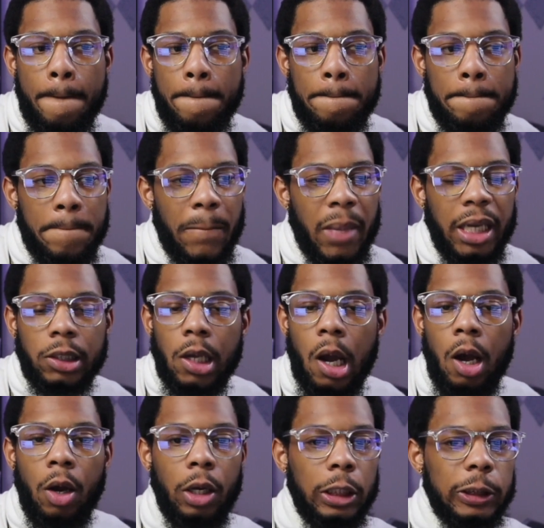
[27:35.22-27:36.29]
he's
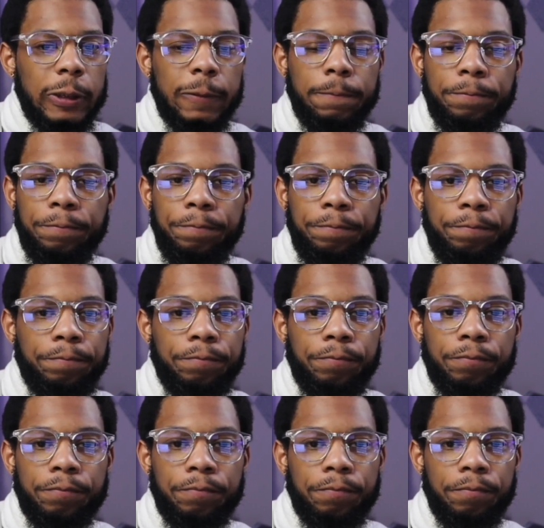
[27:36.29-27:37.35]
gone.
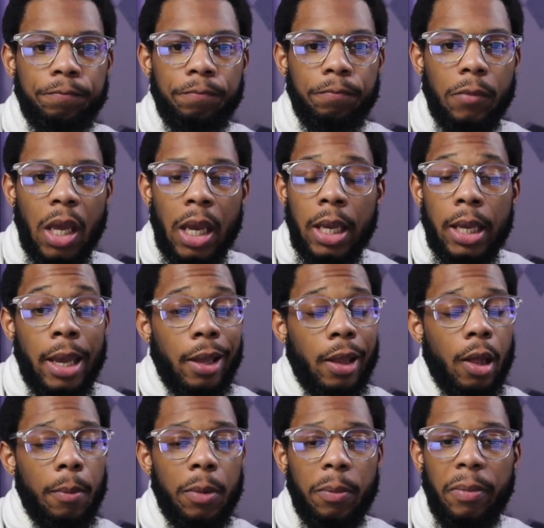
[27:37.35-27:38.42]
And he ain't
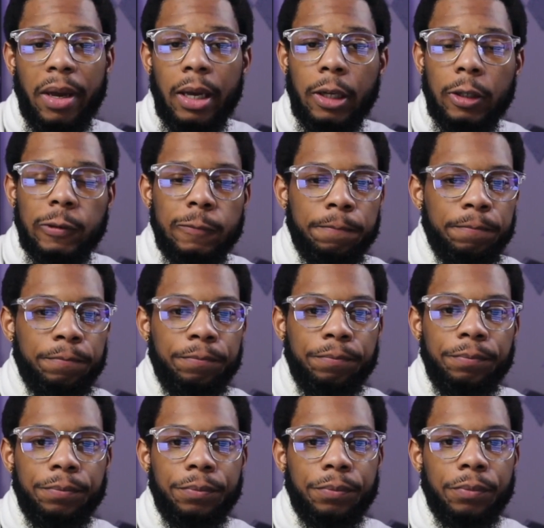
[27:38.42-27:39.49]
coming back.
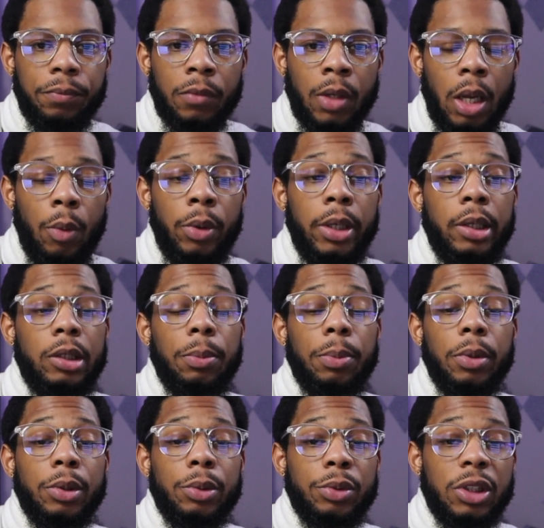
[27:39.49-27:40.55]
And we need to put
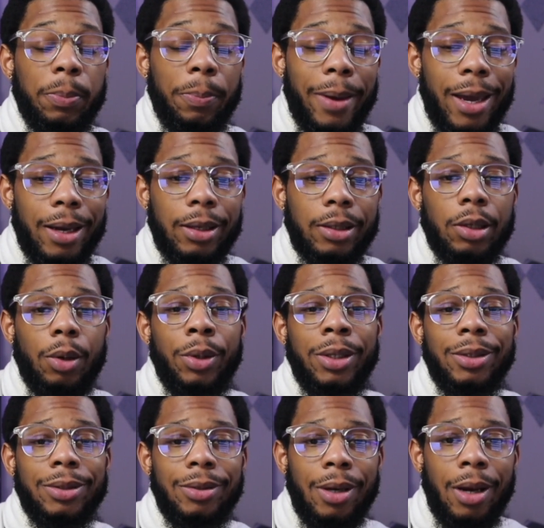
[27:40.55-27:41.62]
respect on
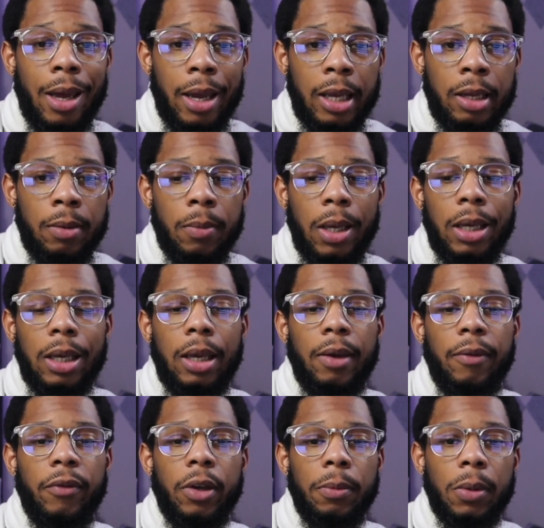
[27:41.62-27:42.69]
his name and give
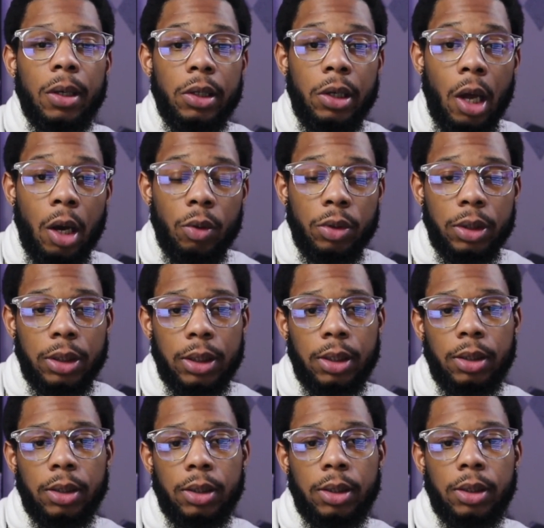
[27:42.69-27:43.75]
him
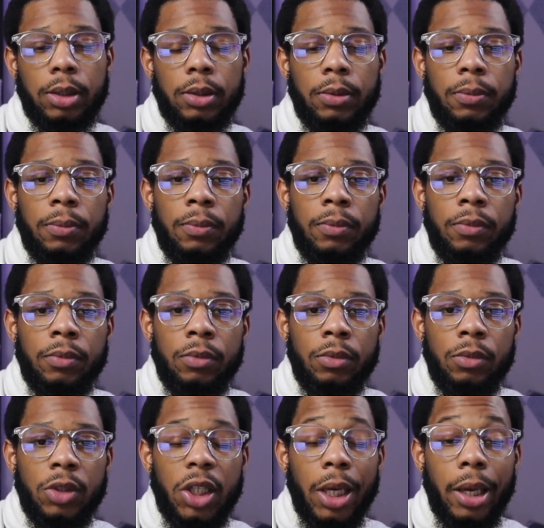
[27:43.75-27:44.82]
condolences
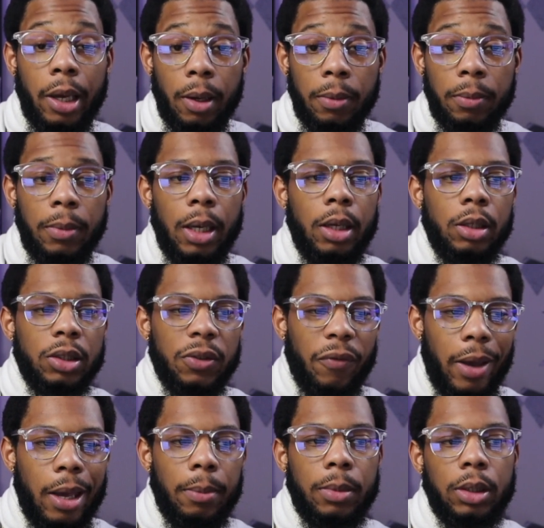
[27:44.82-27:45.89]
to him and his
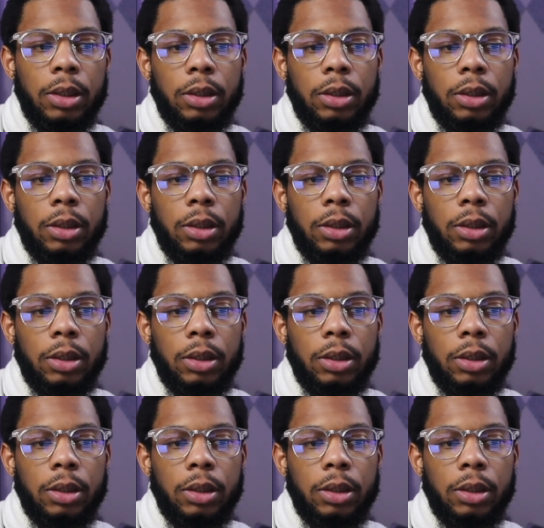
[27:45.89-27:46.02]
family.